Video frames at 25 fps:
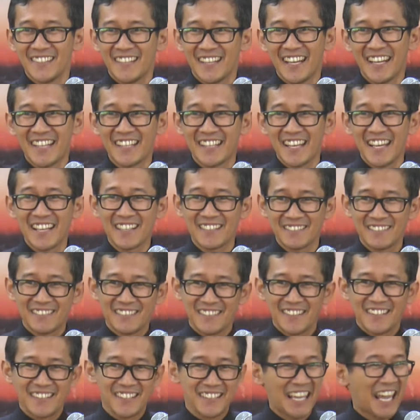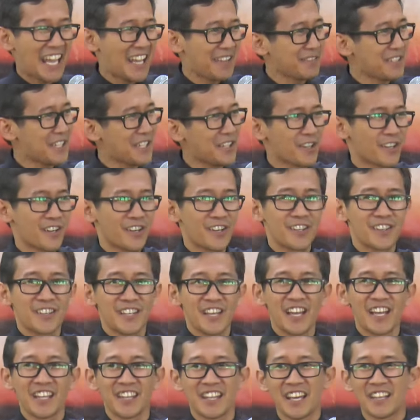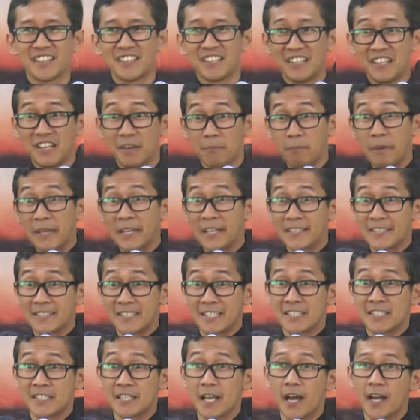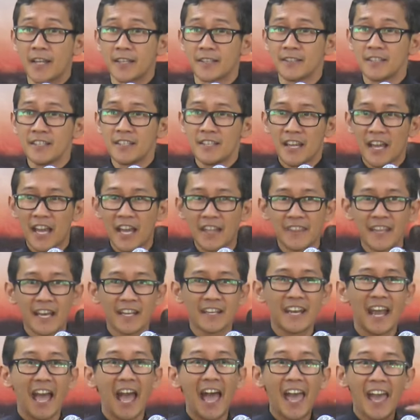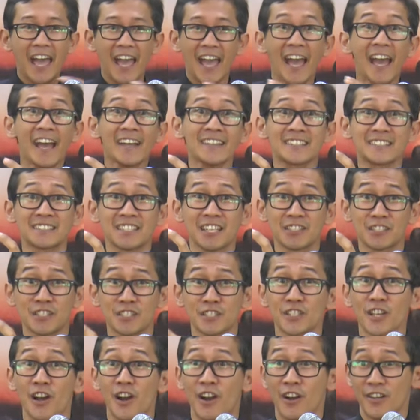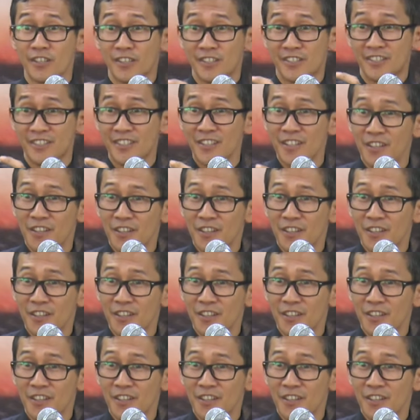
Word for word: and then came the Earth, and then the biggest, the Sun, and then as the stars